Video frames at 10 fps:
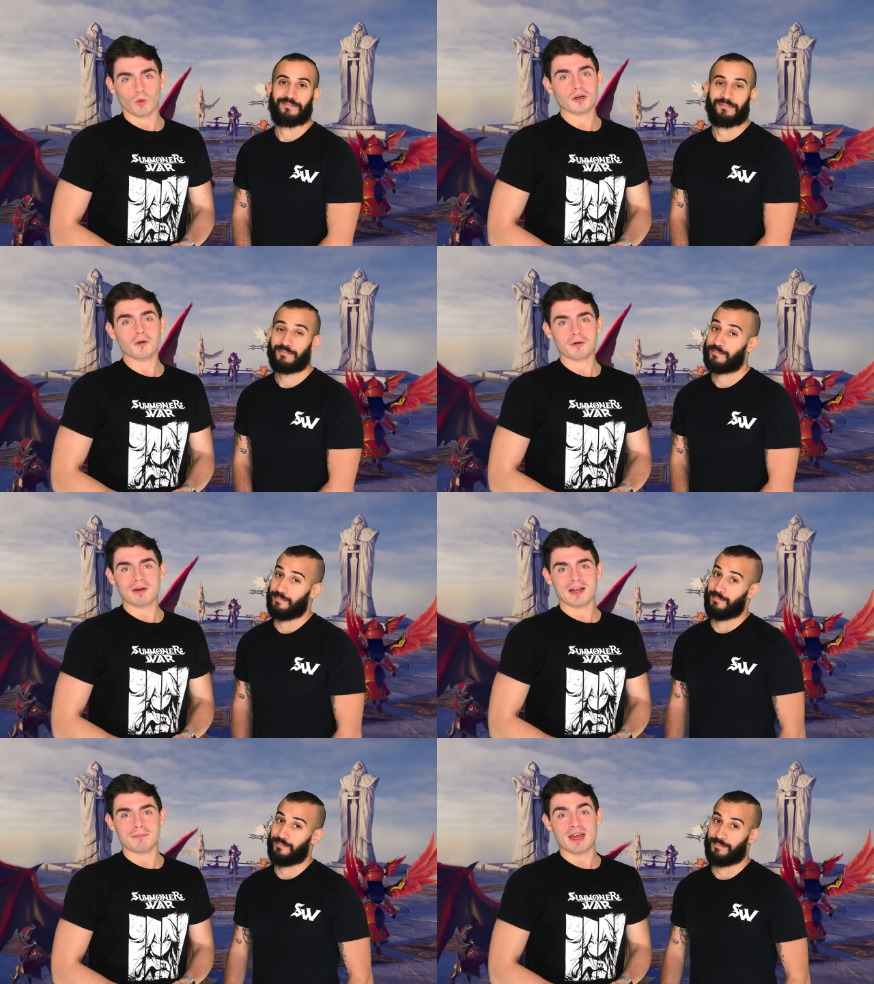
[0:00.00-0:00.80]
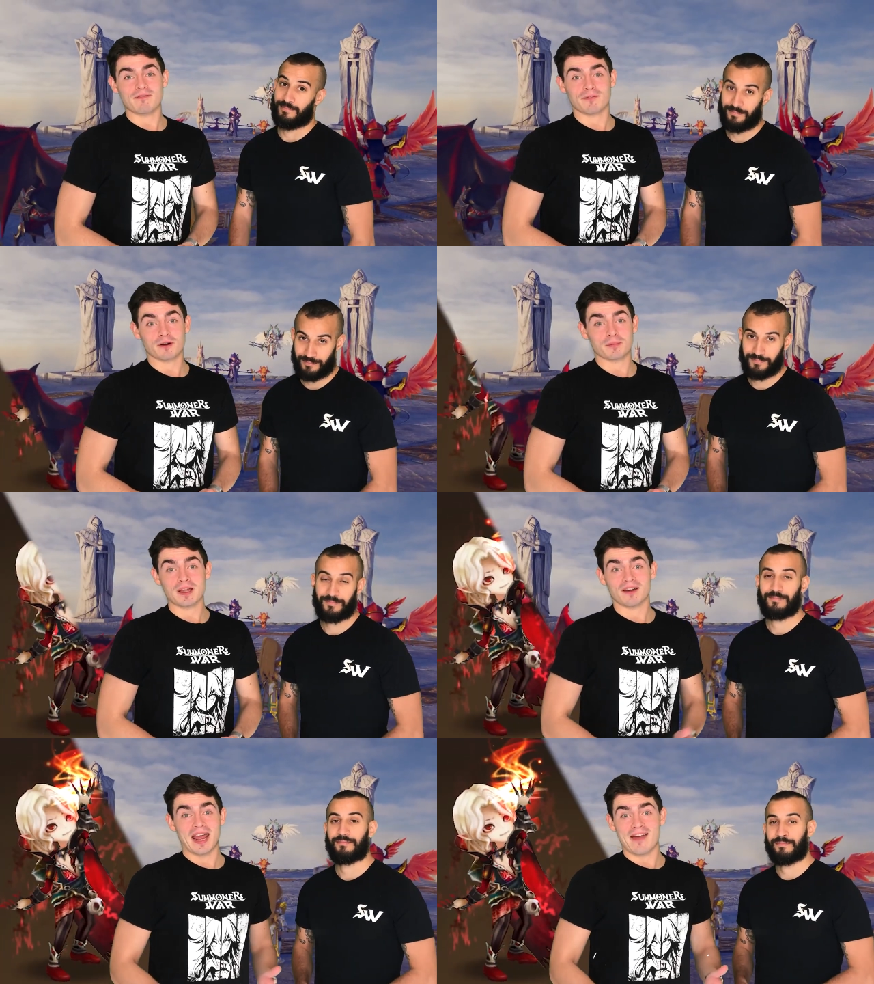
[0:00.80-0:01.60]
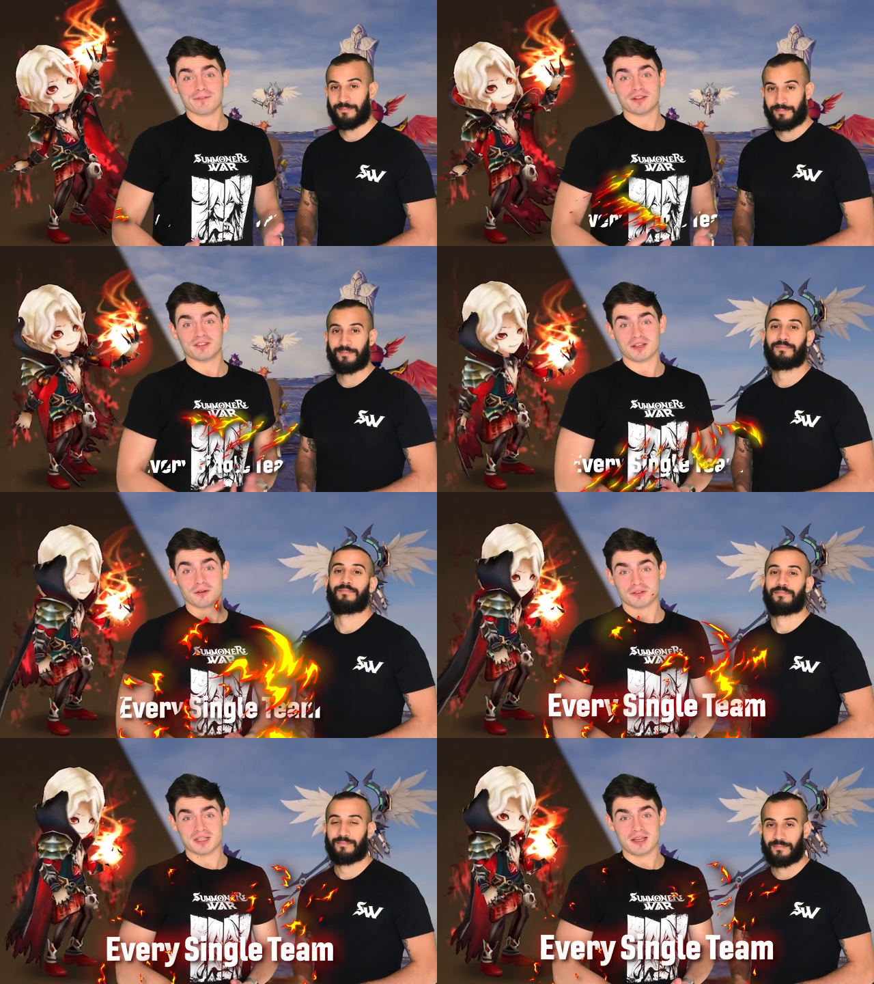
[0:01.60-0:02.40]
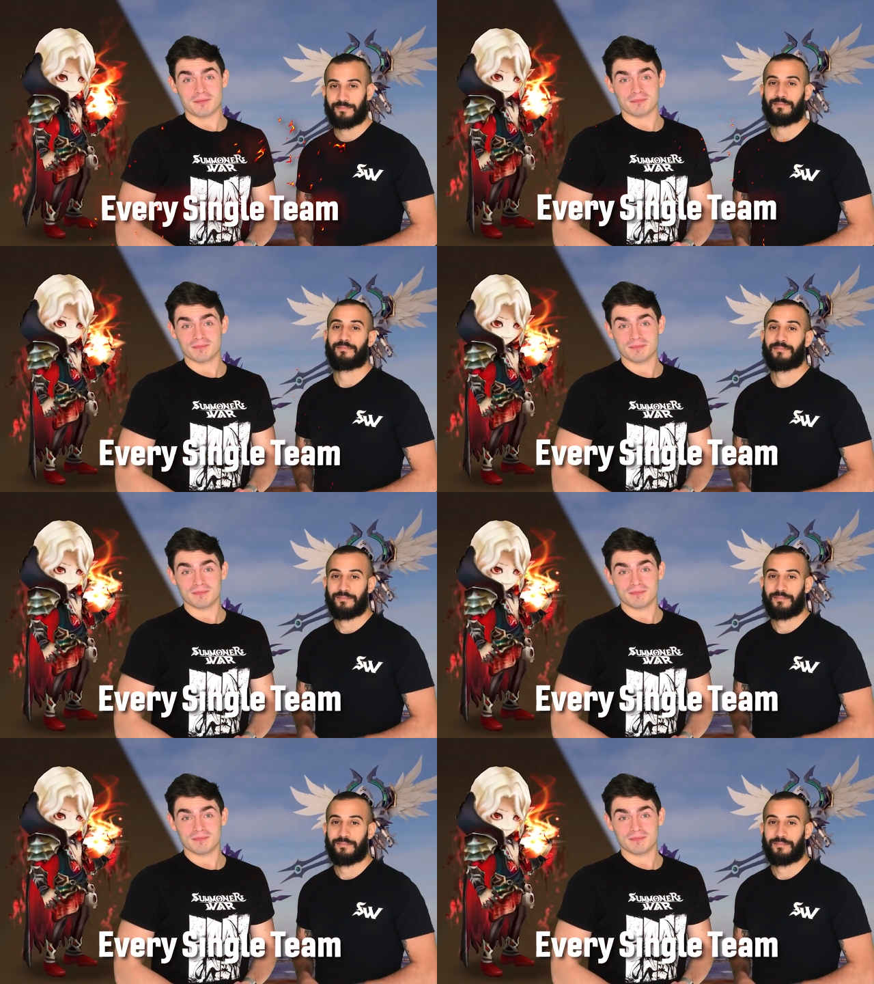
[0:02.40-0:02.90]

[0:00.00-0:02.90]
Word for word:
Speaker 1: We're going to recommend Verde on every single team